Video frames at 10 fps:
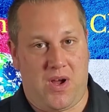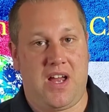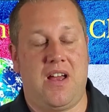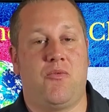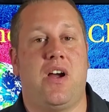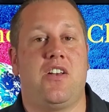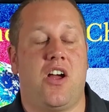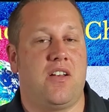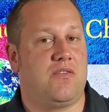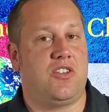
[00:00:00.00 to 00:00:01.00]
Why
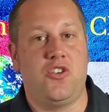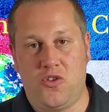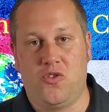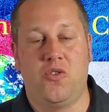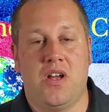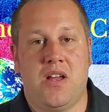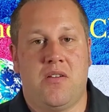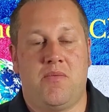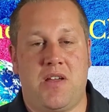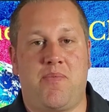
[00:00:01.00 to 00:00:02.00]
not you
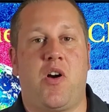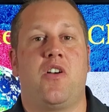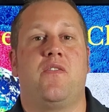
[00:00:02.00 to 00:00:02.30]
be a part